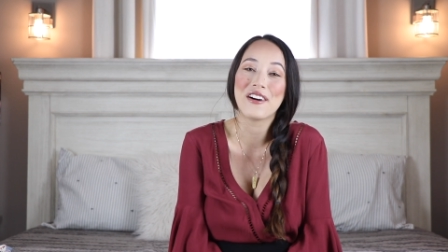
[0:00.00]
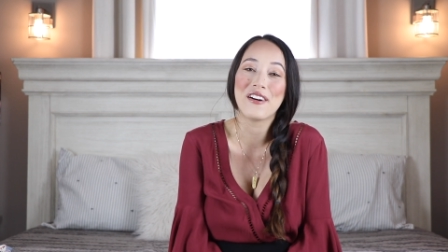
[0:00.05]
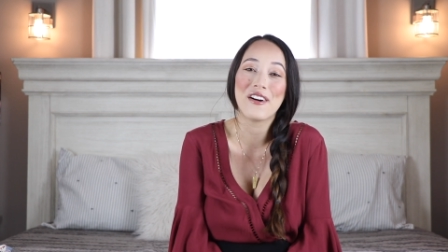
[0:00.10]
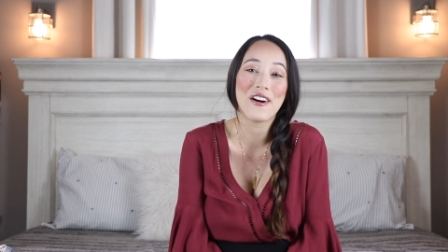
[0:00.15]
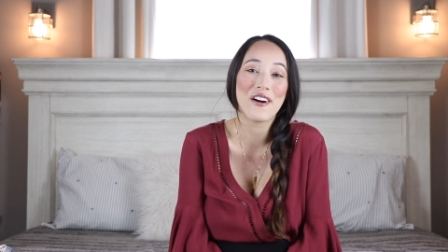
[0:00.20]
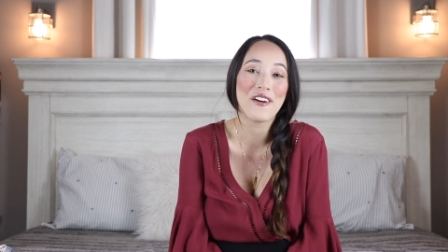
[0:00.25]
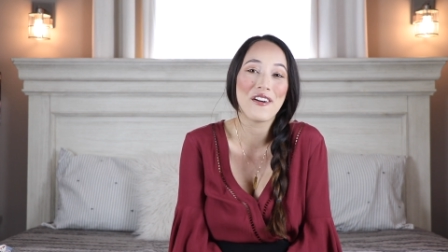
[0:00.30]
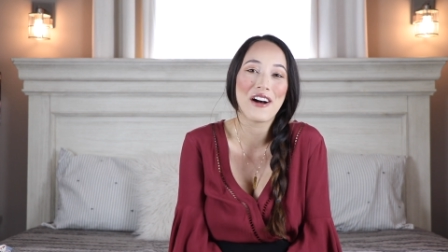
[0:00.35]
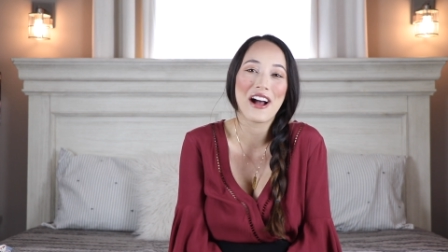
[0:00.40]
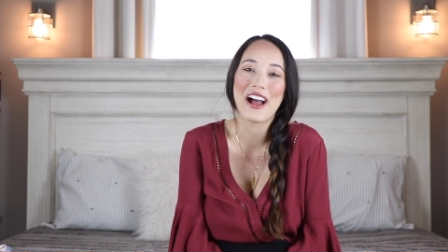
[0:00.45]

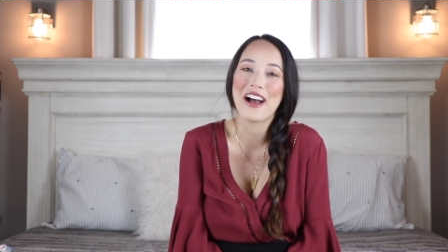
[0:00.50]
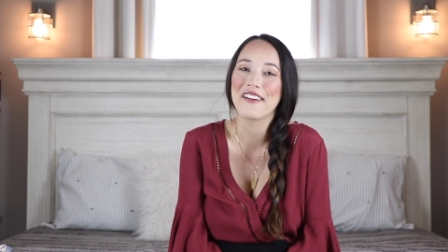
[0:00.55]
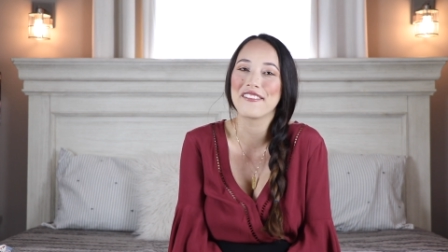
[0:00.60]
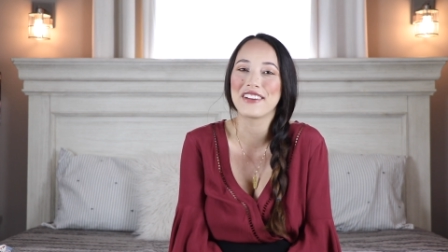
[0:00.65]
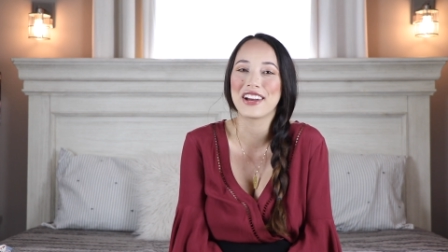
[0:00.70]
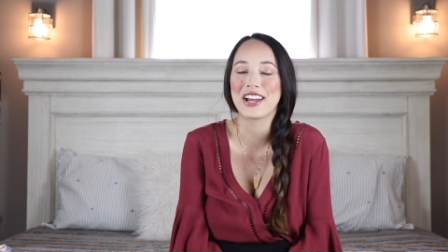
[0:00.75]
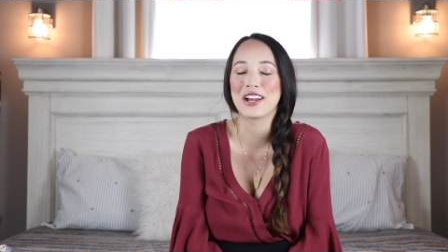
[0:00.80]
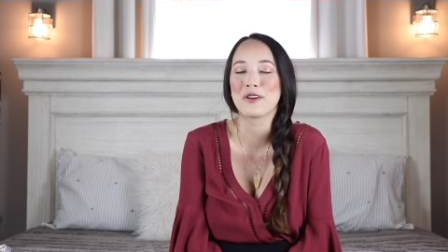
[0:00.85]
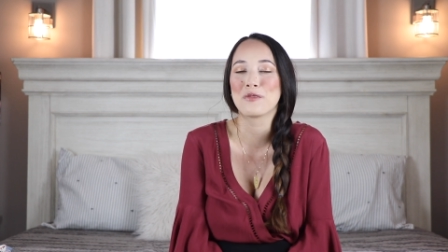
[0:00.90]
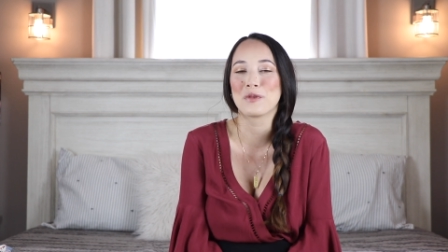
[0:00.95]
all have
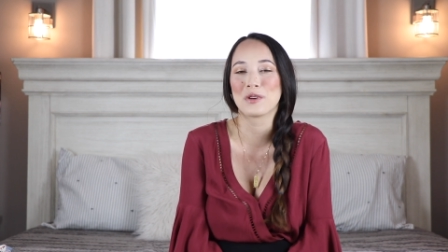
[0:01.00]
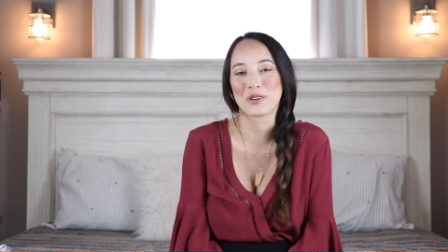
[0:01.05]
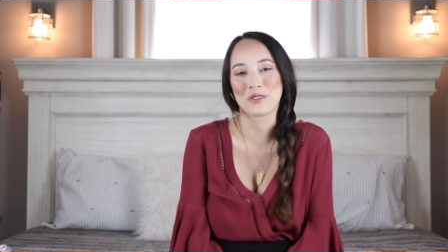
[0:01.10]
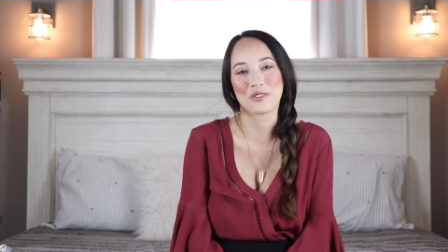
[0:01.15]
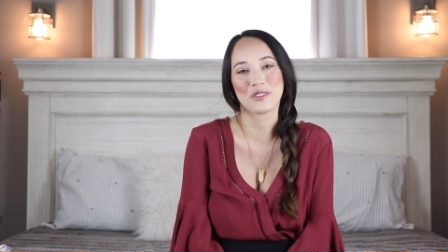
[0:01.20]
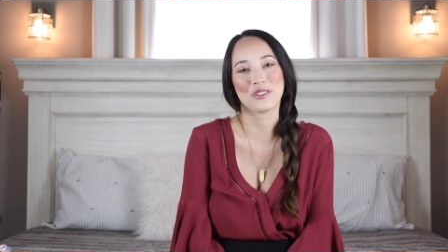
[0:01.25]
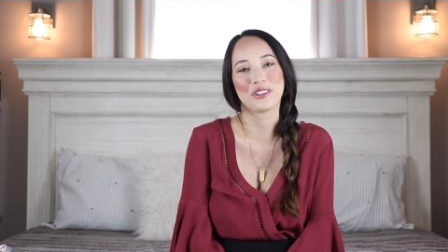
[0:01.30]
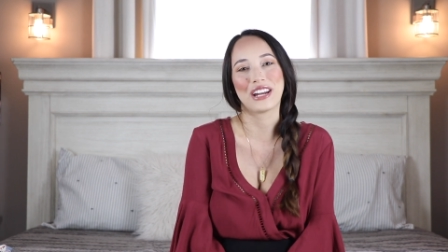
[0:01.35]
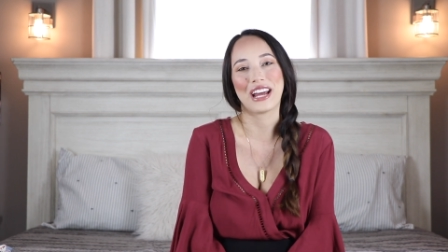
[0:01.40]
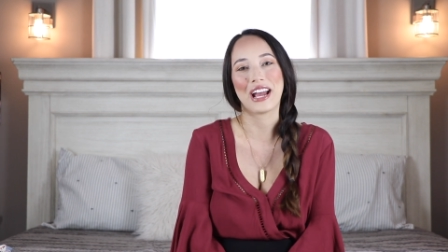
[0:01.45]
a
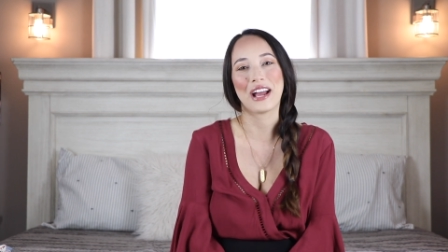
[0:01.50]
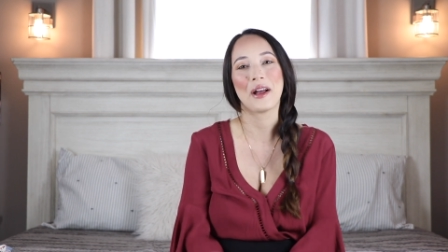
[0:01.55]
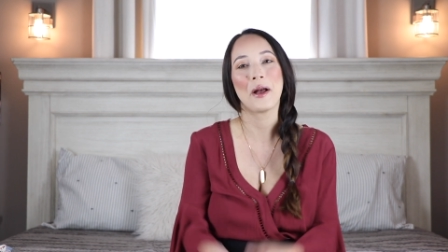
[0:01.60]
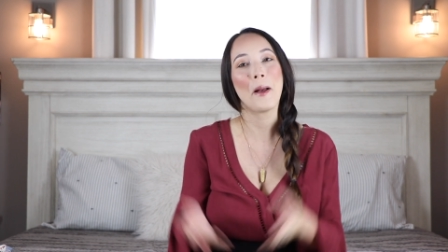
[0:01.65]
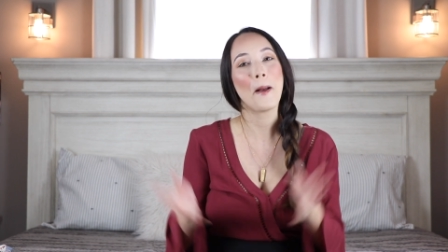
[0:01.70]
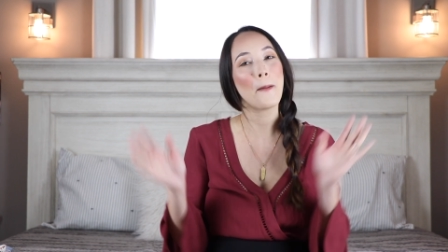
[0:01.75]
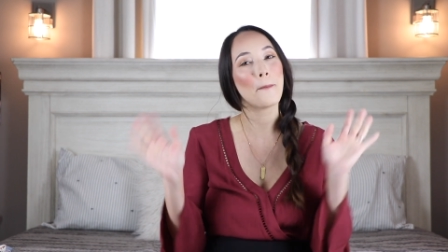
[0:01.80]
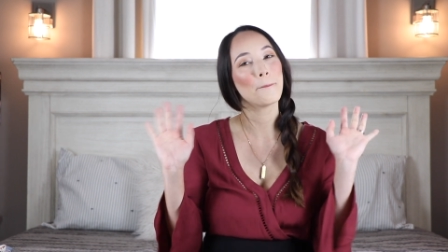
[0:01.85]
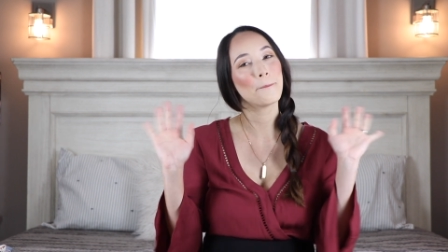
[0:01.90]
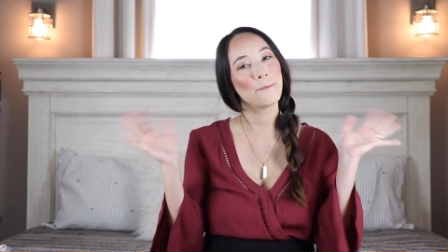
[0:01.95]
wonderful day.
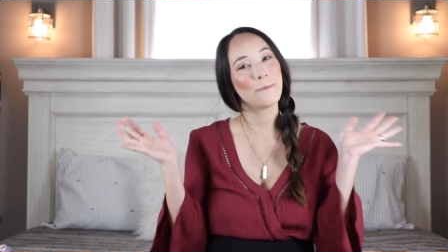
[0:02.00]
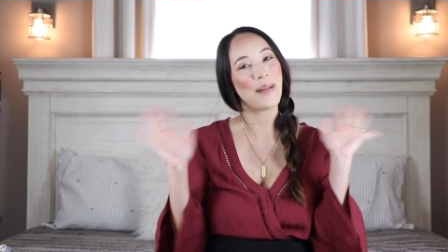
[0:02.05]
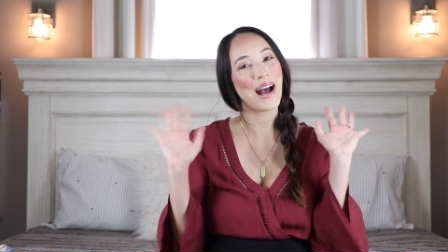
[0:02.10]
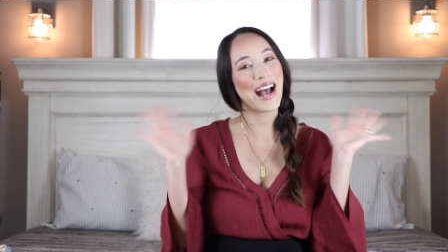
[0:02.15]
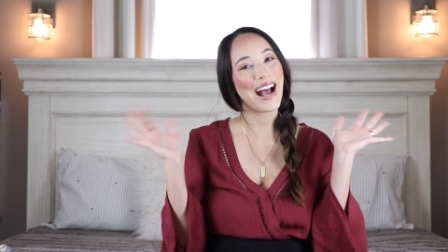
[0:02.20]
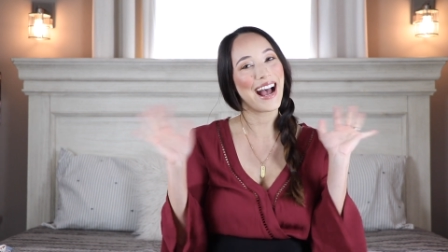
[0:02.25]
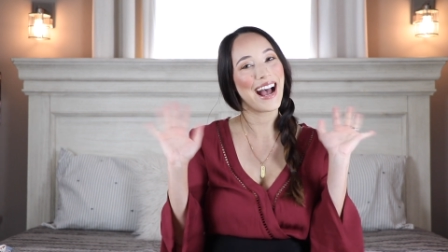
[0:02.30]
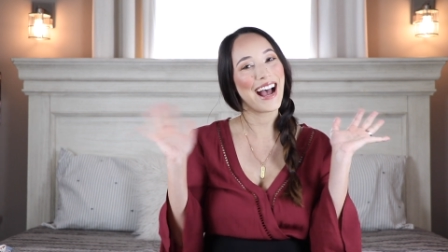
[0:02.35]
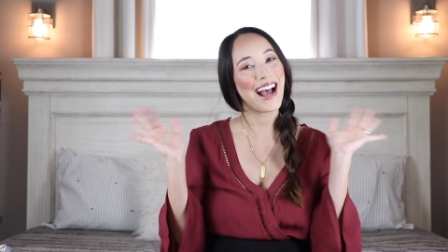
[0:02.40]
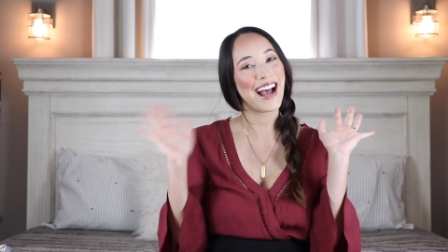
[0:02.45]

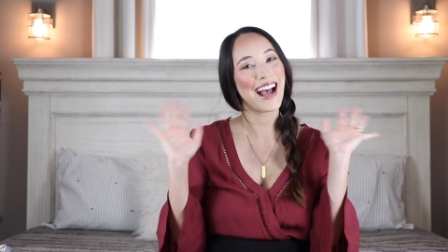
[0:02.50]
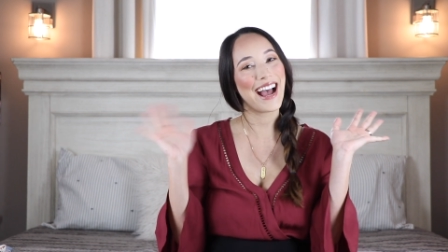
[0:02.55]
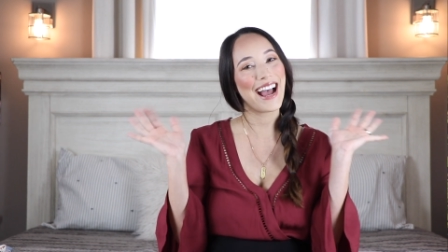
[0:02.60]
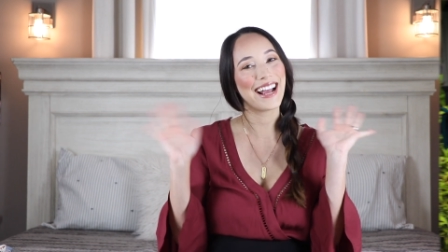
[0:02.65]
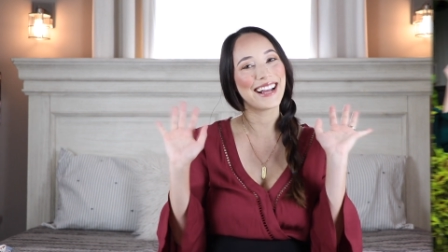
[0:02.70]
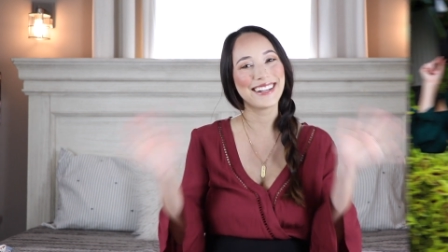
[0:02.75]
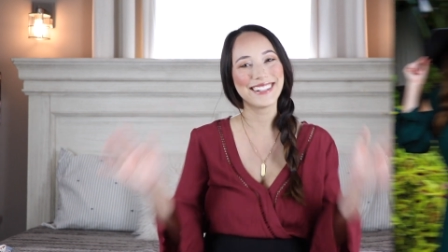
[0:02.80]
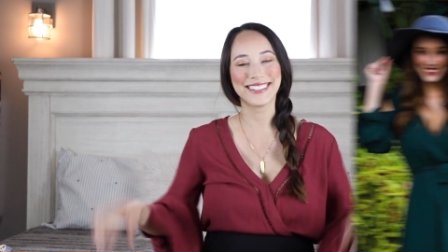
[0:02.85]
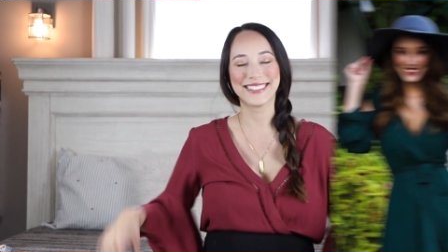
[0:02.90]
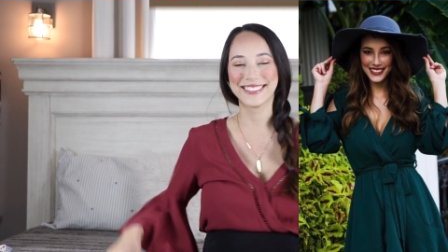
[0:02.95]

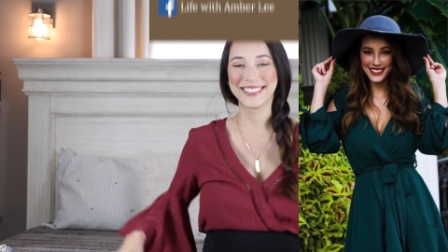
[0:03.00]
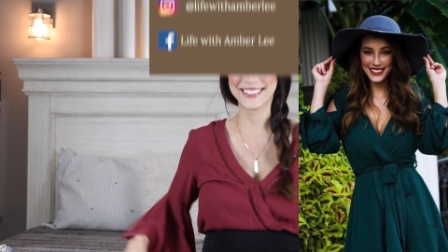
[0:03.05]
Bye!